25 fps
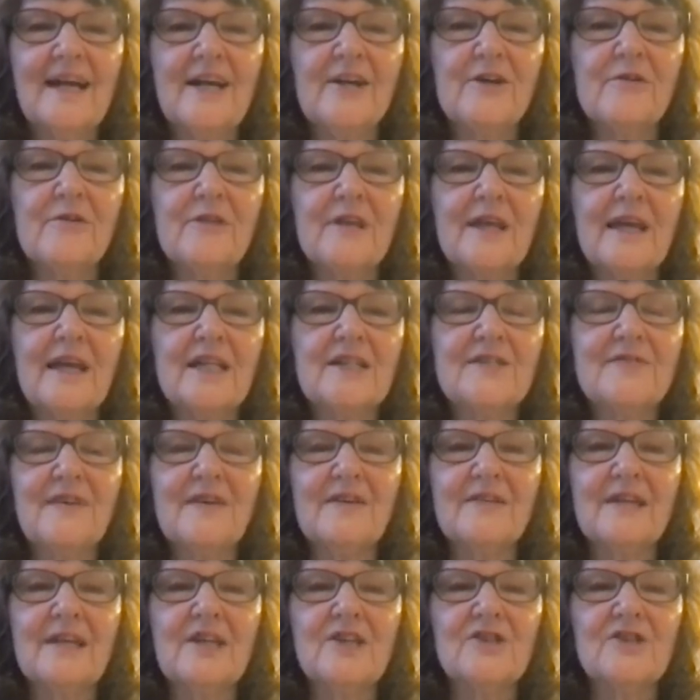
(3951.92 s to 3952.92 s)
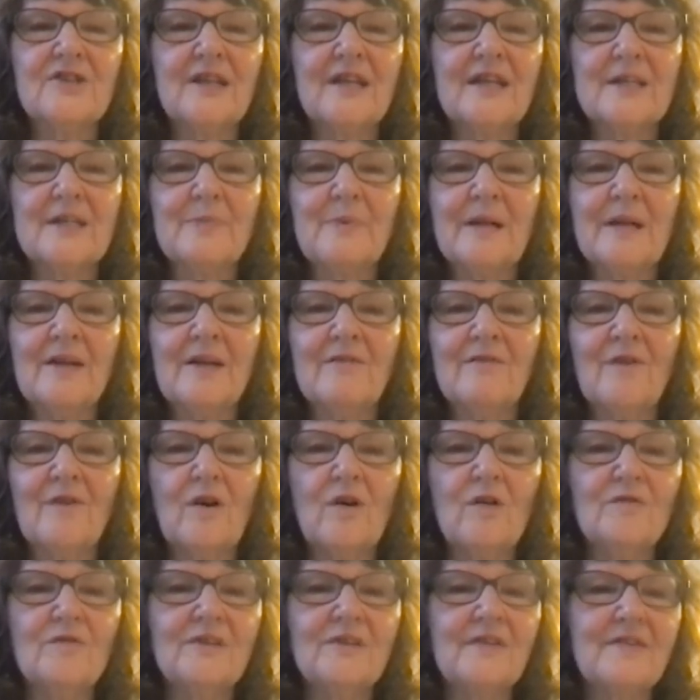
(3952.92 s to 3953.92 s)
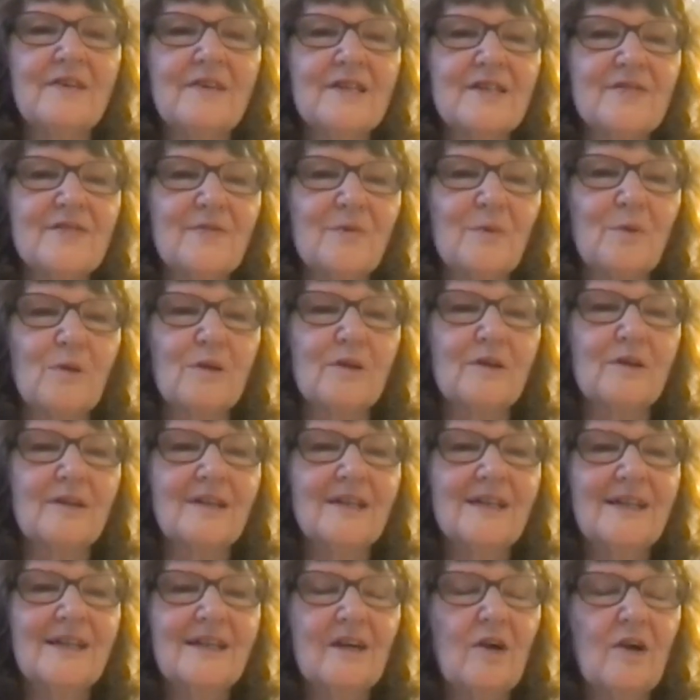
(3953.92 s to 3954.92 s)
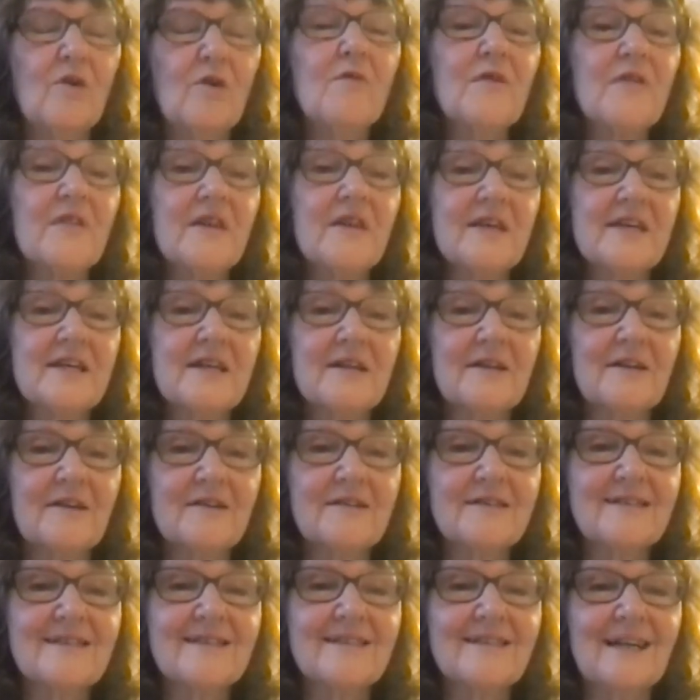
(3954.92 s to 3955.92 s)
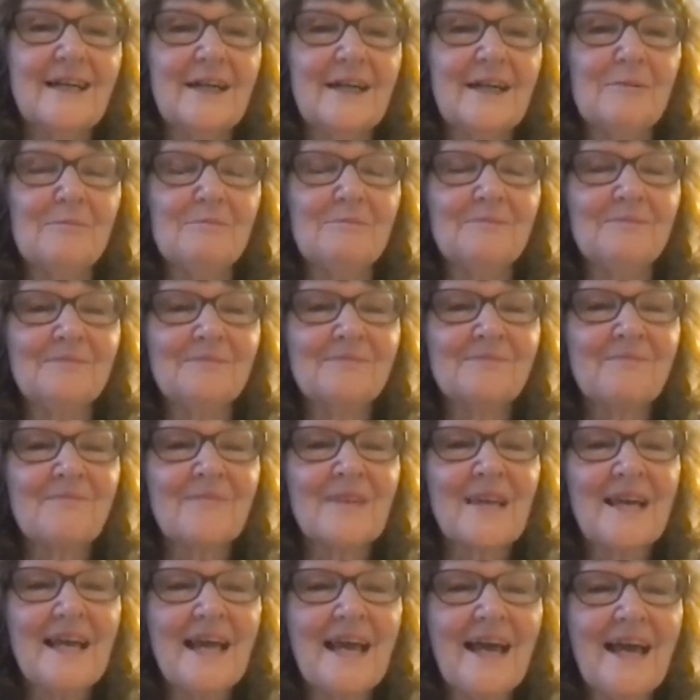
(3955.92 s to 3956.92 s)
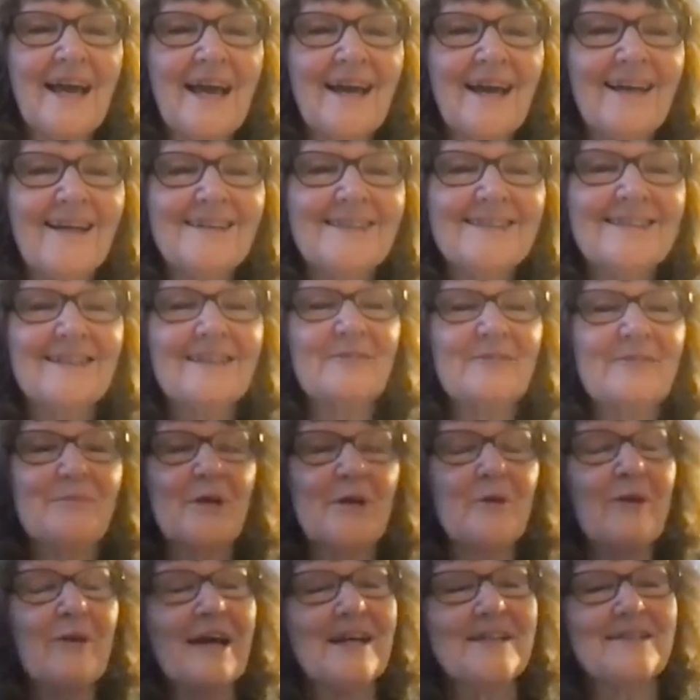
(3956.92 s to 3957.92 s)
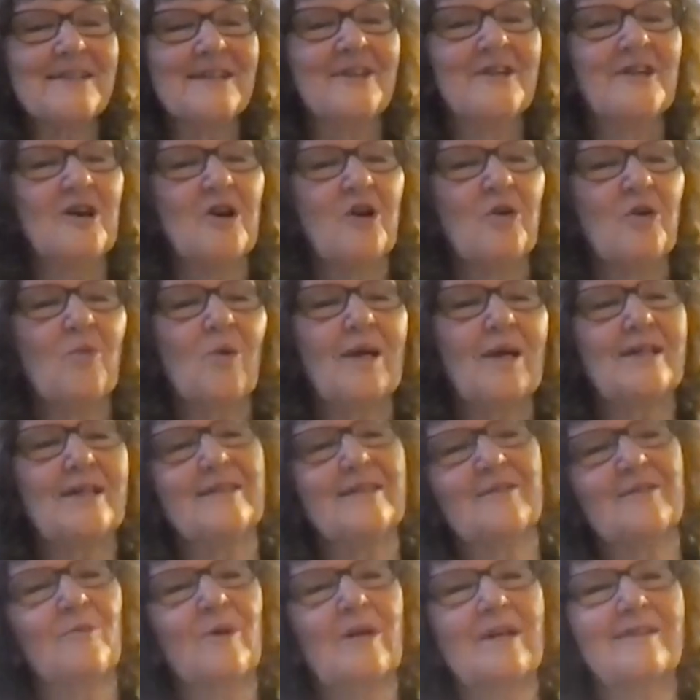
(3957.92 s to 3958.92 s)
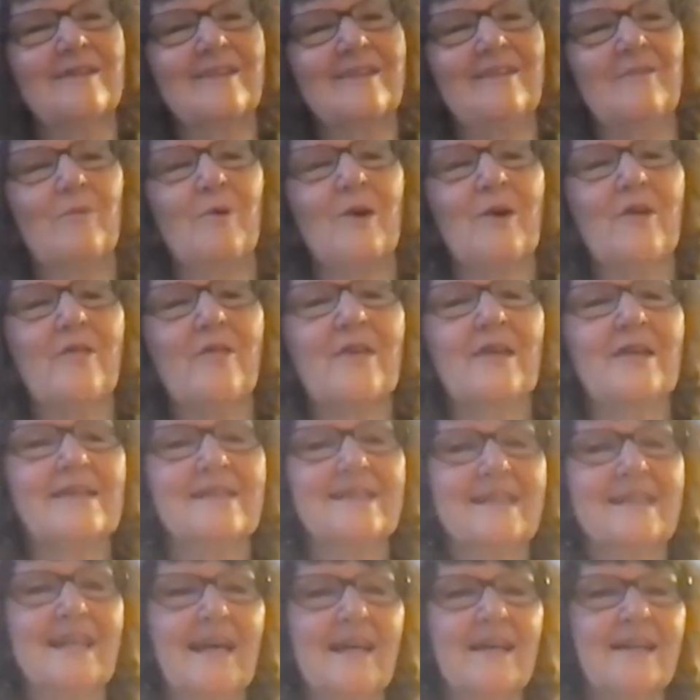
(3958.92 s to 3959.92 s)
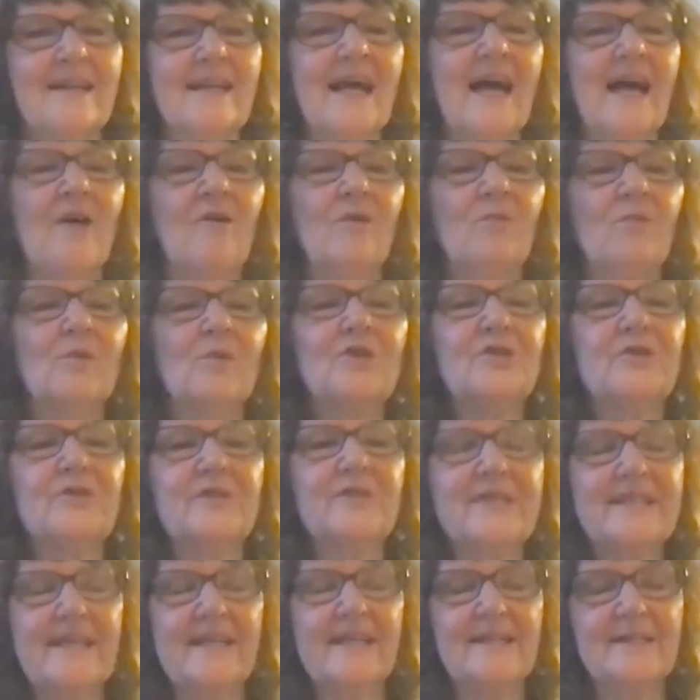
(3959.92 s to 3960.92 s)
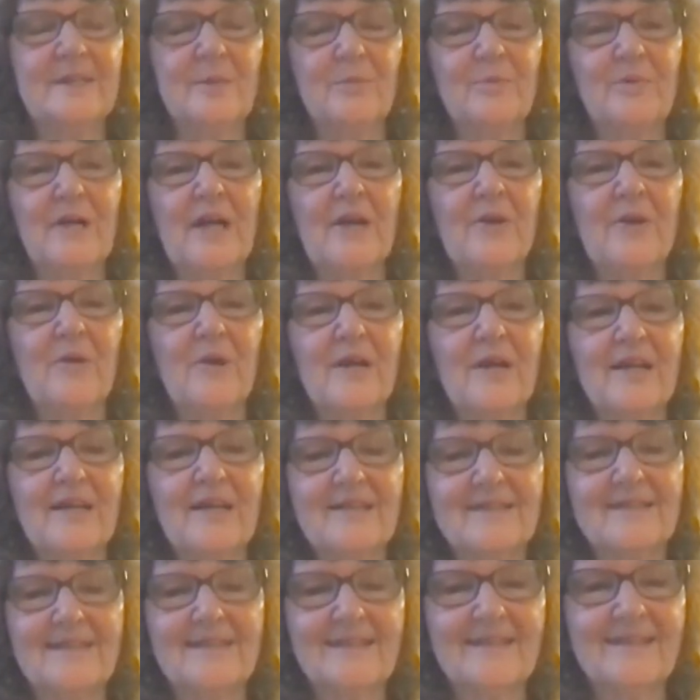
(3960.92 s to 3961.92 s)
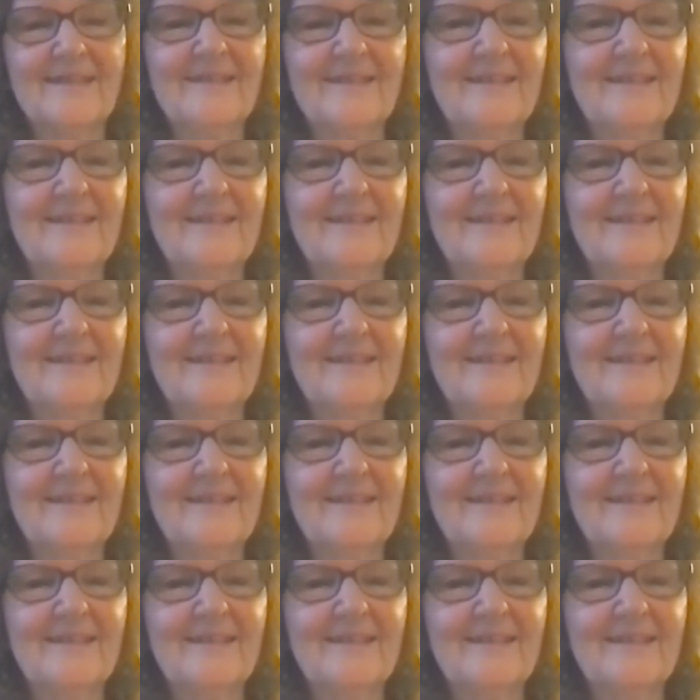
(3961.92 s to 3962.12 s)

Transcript: I know the Gates Foundation has been involved in this for over the years, and it'd be great to know where things stand now and what you see as the priorities.